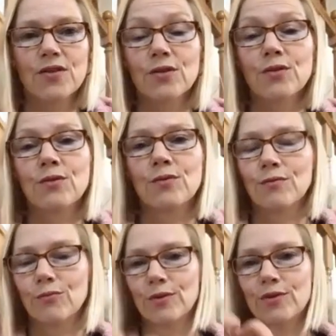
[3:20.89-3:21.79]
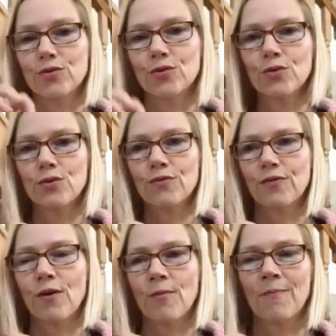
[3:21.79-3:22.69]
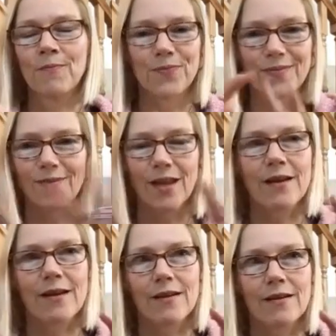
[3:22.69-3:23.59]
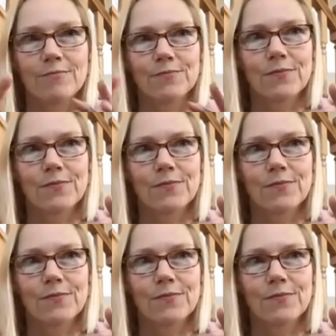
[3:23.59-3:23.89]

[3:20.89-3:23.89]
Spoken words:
to withdraw from the